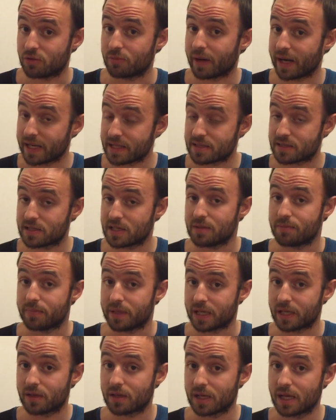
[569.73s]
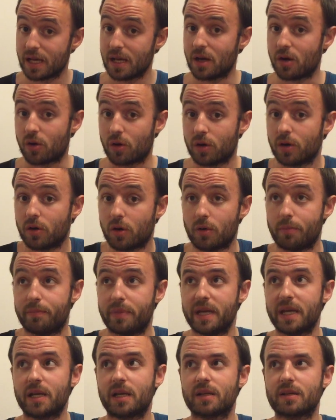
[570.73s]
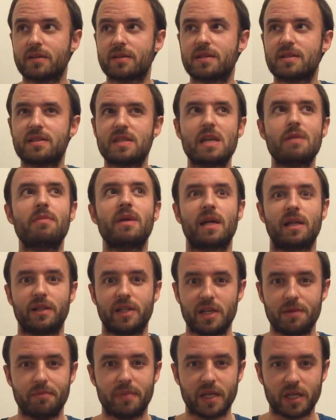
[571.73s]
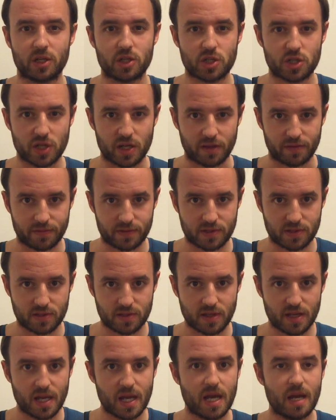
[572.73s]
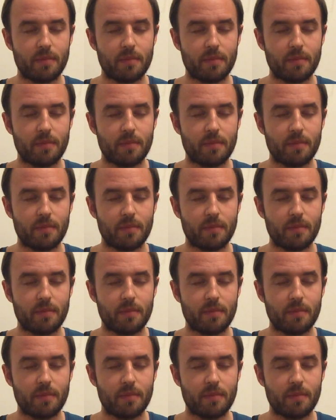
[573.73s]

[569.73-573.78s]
You might see big or seemingly big shifts,